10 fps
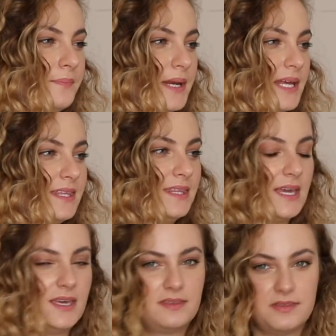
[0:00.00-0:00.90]
But I
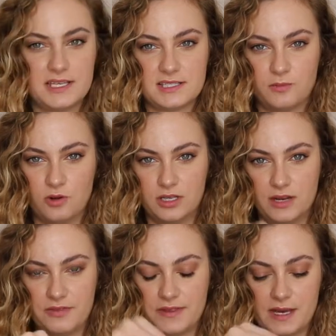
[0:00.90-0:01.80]
think that they're small
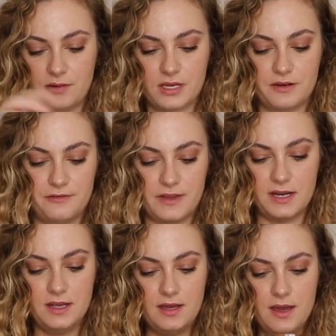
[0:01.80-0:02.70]
enough that they were gonna
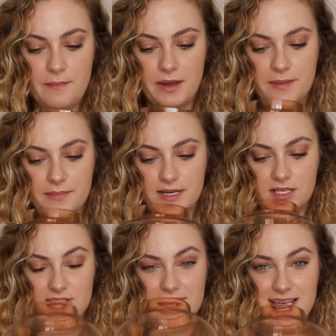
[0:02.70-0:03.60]
fit. But I'm gonna
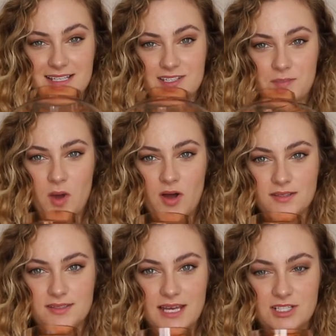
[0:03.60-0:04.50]
use these as
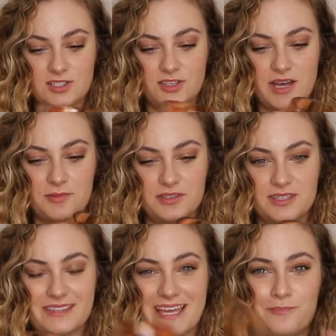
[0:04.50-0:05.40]
pots. I just thought
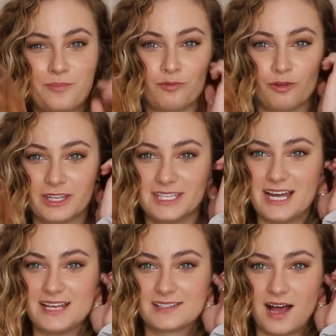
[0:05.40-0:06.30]
they're really
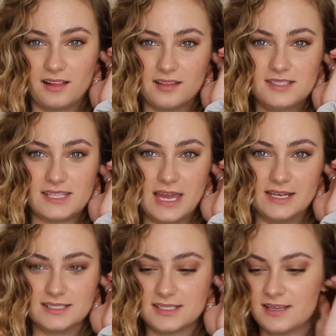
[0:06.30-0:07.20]
nice colors,
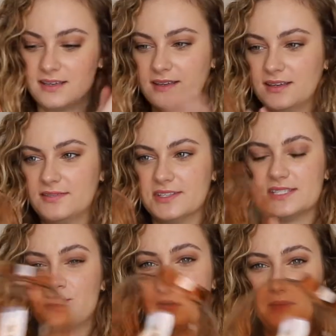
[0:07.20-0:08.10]
and this
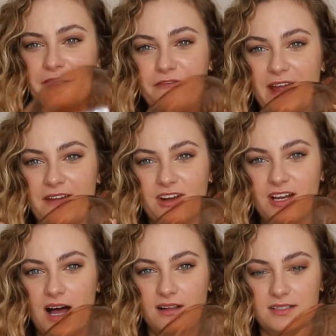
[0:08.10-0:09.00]
is one of my favorite
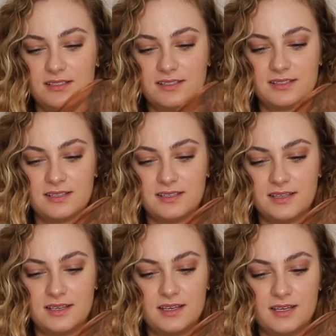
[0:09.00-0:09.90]
colors.
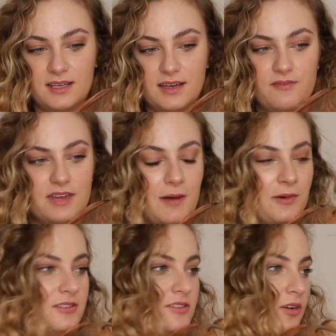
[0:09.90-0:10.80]
Forget
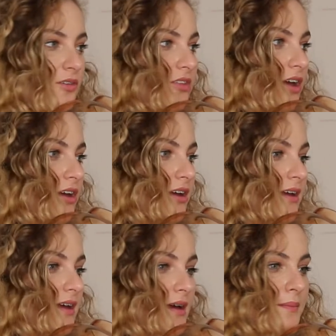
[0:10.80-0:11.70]
what it's called though.
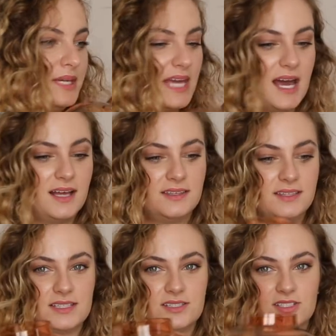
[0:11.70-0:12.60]
But yeah,
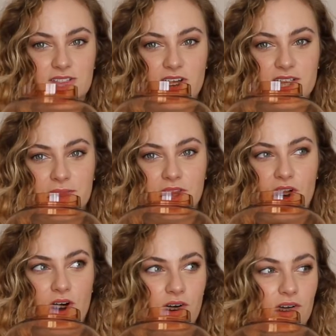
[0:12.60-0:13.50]
this just goes with the
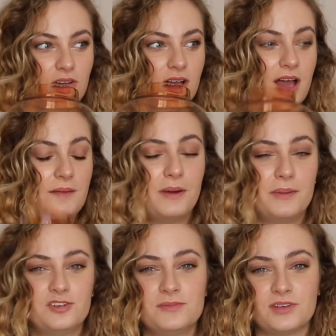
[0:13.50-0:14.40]
whole, my
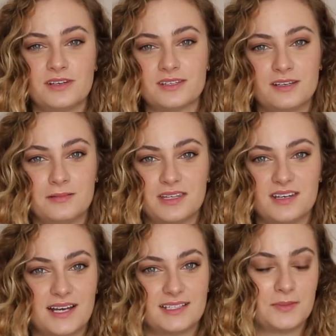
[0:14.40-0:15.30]
bedroom's honestly gonna be the
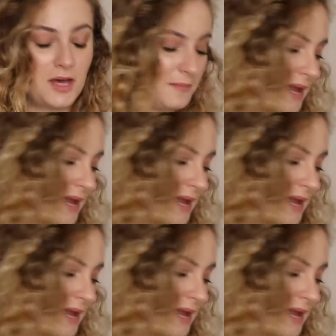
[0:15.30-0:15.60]
nicest part